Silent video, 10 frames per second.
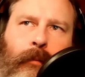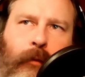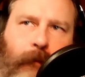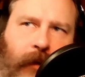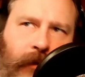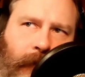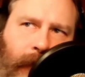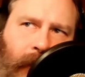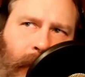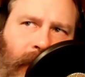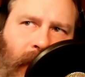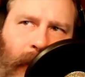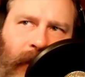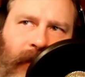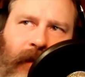Professor Philip
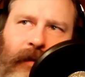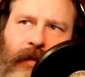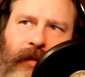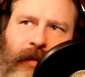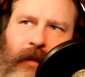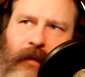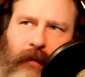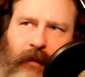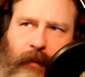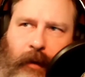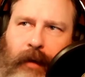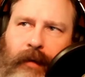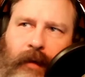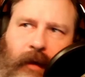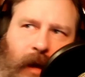Thomas has extensive
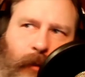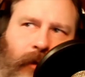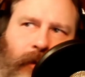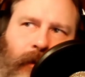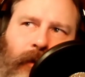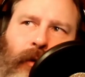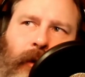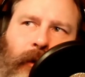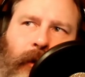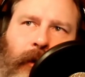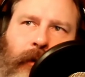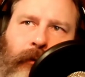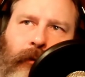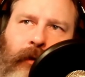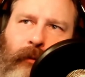experience in the chemical and nuclear
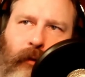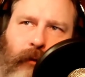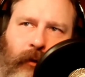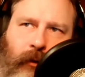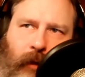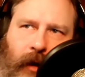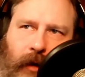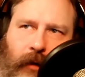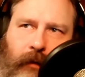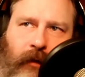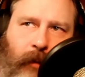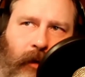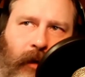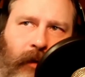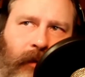industries with over 20 years'
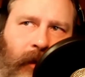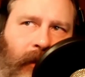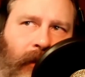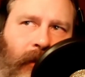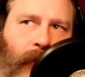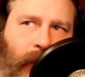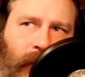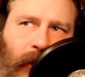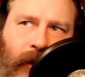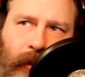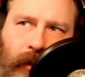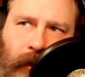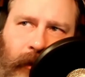experience at Imperial Chemical